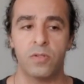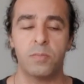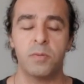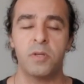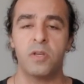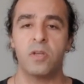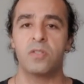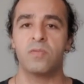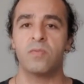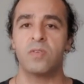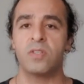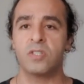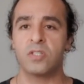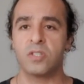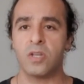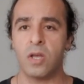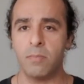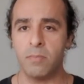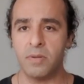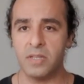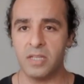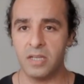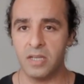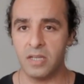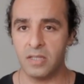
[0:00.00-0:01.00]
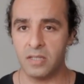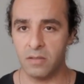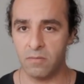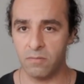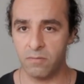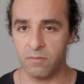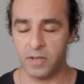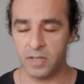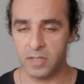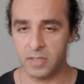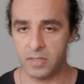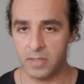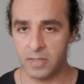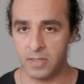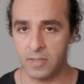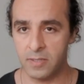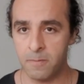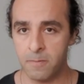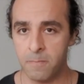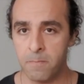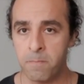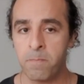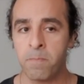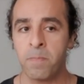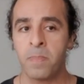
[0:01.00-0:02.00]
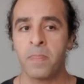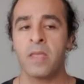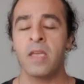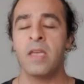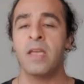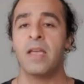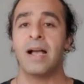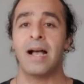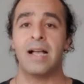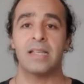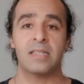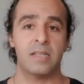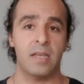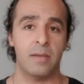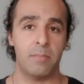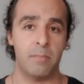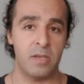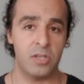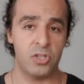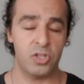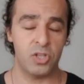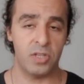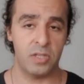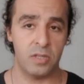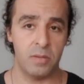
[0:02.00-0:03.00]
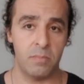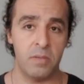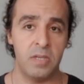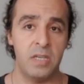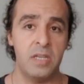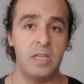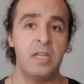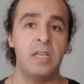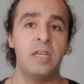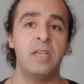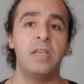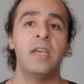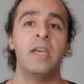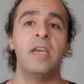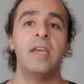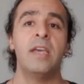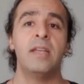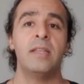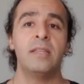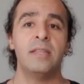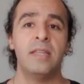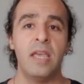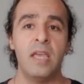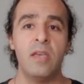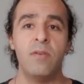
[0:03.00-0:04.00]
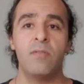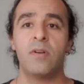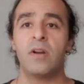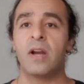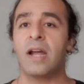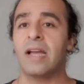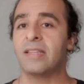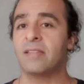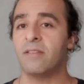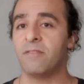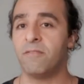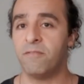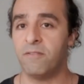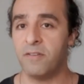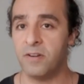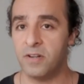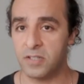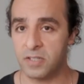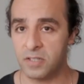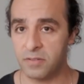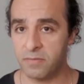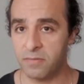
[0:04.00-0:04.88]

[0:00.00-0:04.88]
Because when somebody gets infected, as I mentioned in the beginning, they were at the first